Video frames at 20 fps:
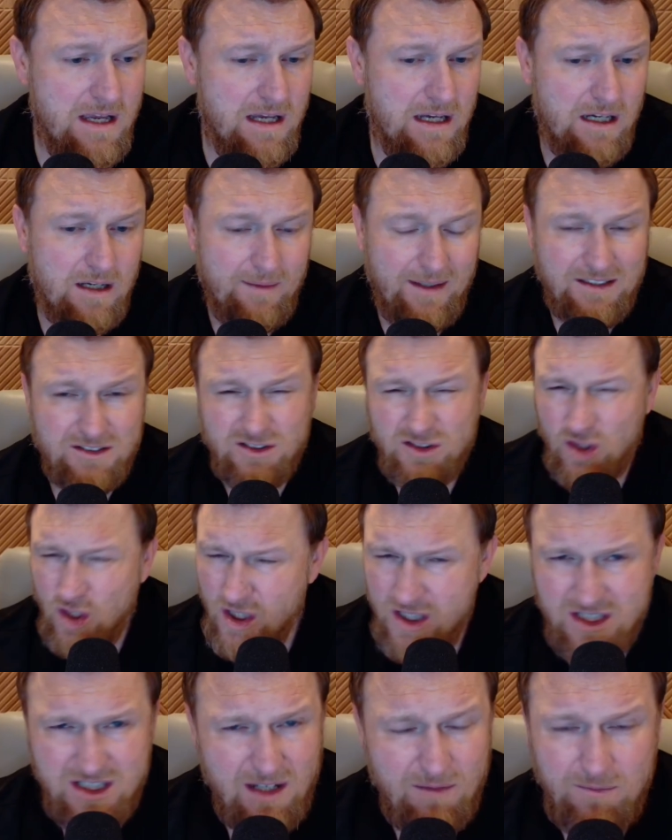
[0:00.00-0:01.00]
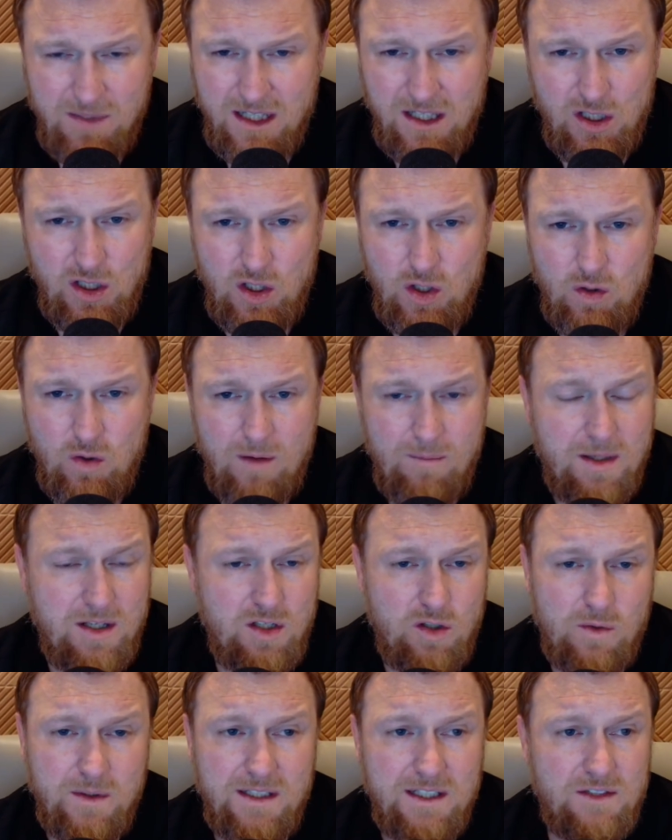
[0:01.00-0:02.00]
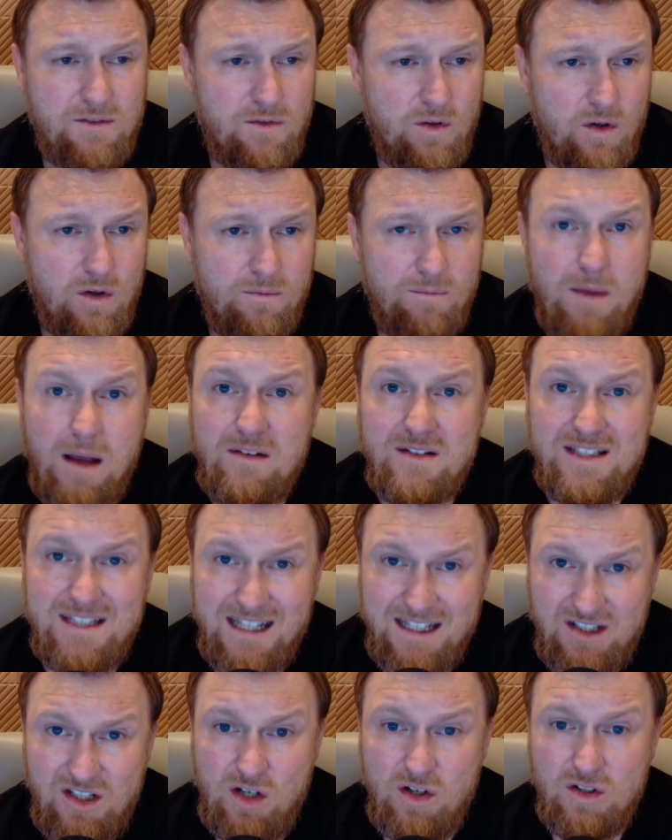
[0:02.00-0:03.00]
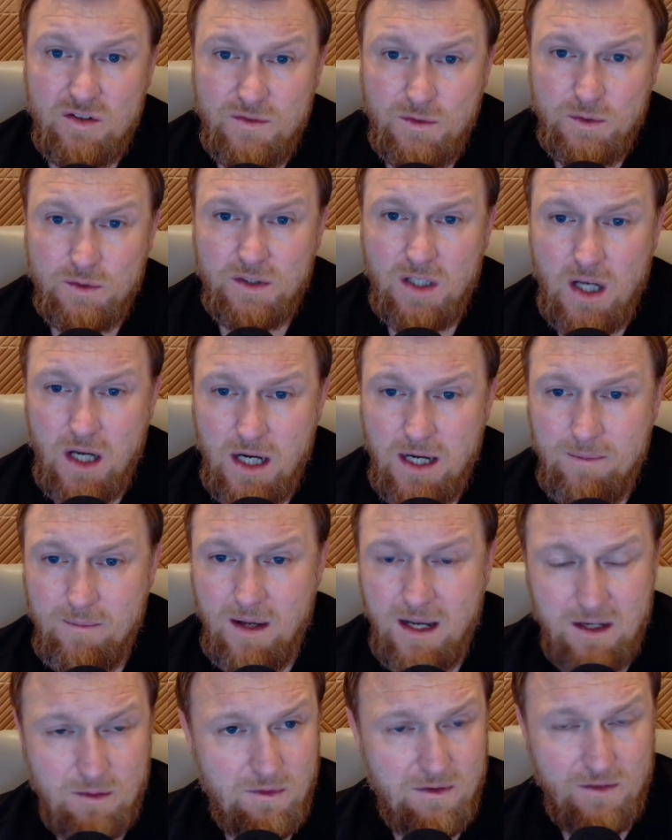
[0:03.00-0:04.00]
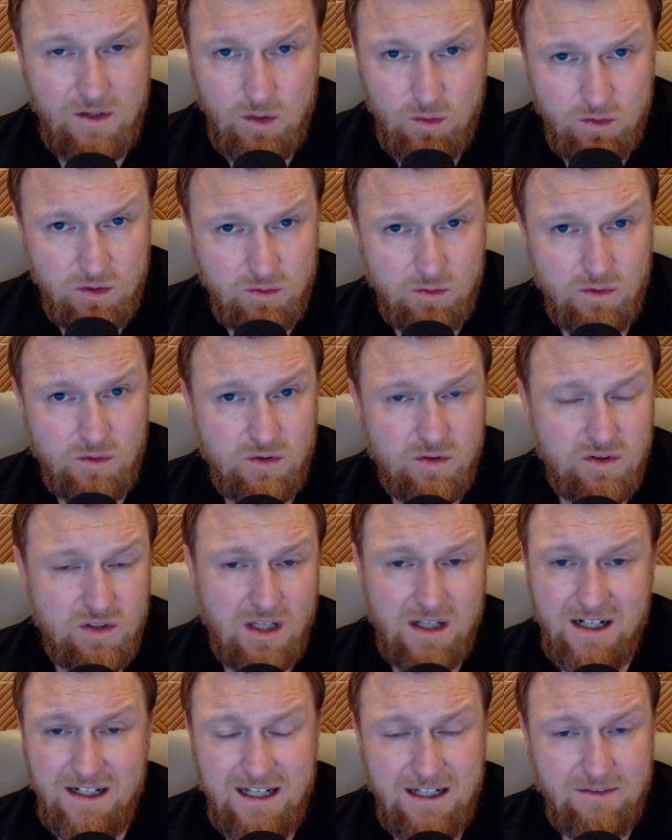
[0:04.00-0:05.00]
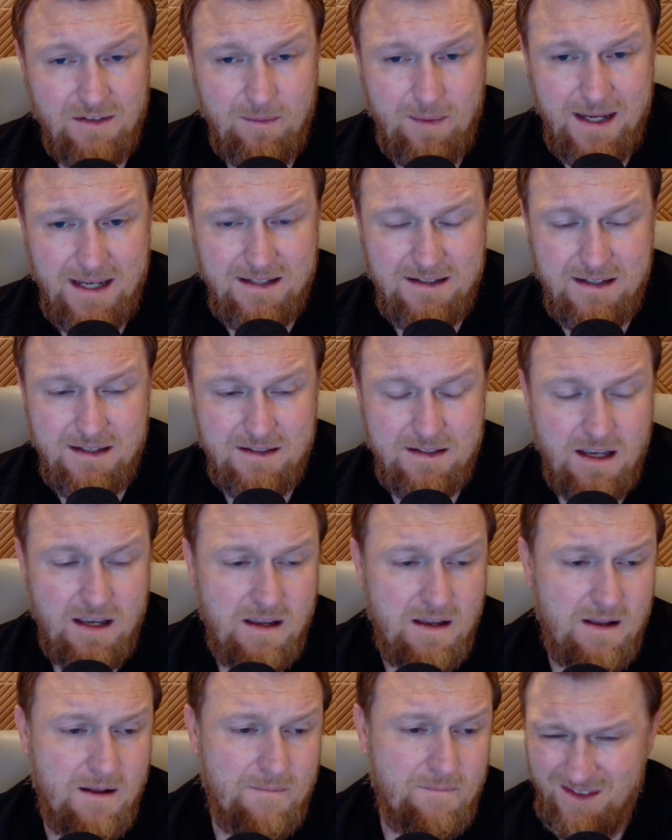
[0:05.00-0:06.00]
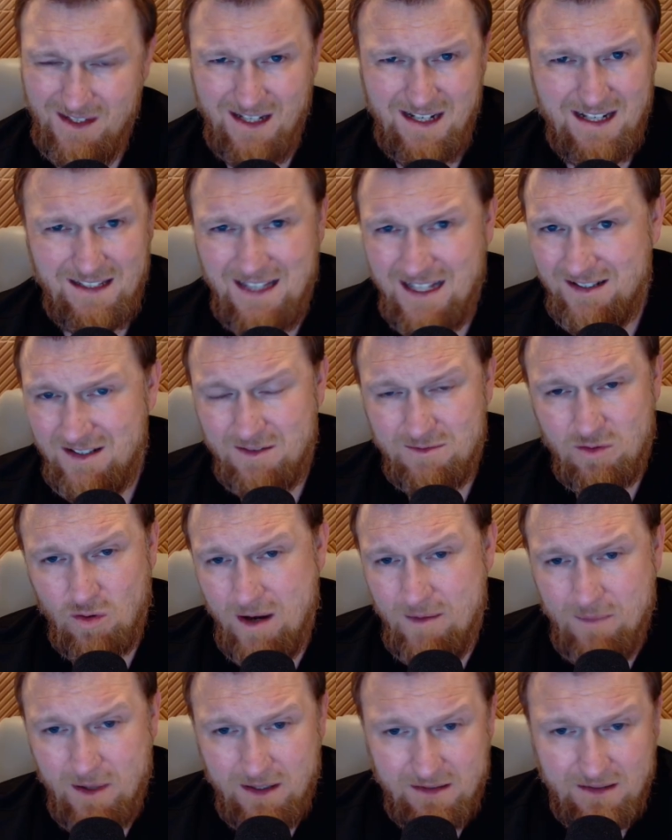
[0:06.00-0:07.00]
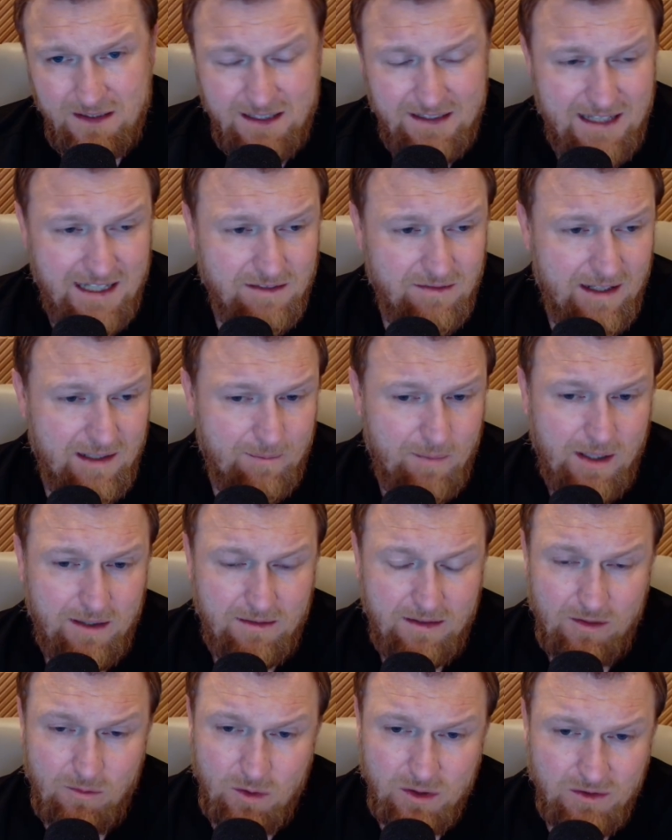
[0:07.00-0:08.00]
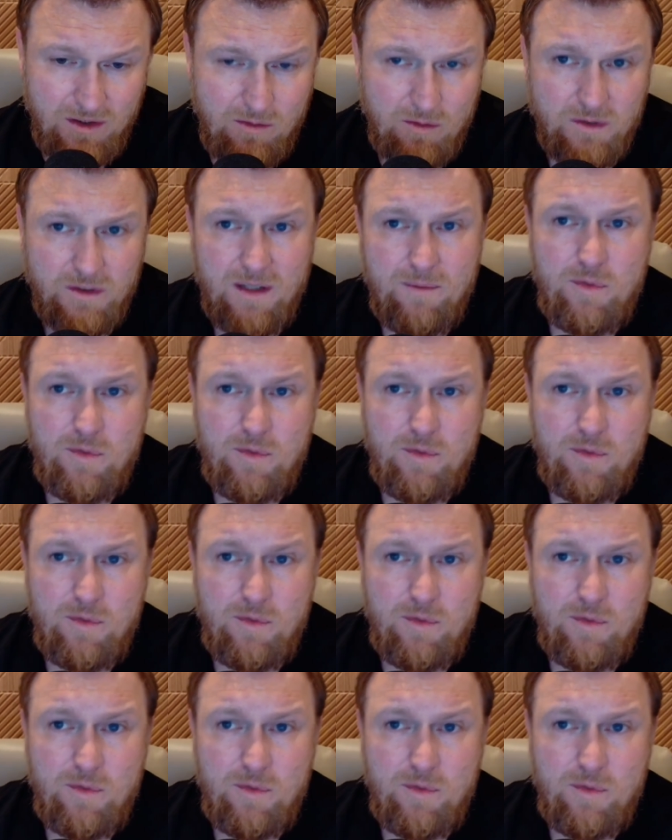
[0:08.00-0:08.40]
and learn something new. I've been doing this for about 6 years full time. I review tools on a daily basis. Then hit that subscribe button, hit that like button. I really, really